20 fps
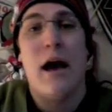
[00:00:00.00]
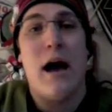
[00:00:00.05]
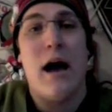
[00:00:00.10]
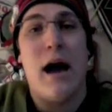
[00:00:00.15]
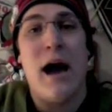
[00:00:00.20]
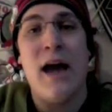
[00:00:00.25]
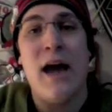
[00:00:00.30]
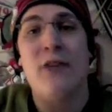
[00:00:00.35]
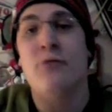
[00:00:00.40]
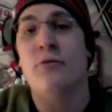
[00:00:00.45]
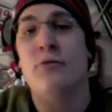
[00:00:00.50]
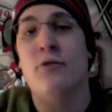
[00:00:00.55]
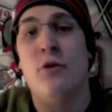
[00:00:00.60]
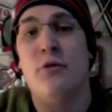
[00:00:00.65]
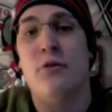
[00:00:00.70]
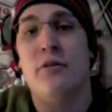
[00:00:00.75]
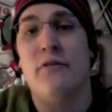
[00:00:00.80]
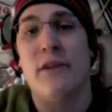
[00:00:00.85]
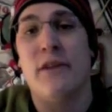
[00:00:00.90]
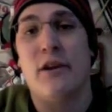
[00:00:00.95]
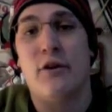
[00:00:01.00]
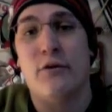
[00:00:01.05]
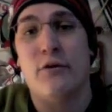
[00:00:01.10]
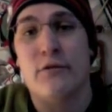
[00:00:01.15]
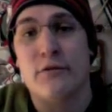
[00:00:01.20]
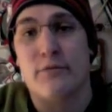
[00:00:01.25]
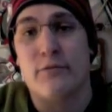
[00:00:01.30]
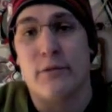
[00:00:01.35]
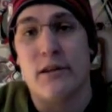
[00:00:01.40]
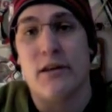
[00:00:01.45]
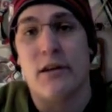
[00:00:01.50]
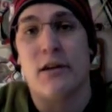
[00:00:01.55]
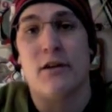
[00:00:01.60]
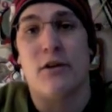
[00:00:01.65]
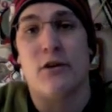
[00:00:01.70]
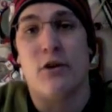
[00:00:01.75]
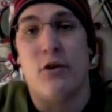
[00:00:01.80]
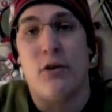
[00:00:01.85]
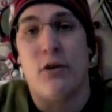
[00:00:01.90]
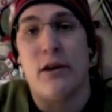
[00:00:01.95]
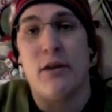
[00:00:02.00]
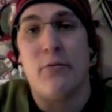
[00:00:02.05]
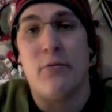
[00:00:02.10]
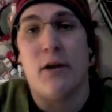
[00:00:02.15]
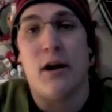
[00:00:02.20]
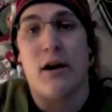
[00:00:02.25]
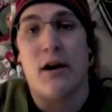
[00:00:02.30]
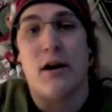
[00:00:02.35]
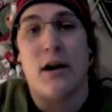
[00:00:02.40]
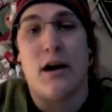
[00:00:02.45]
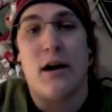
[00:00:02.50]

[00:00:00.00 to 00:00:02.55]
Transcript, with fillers: I don't know that Vancouver's really going to go anywhere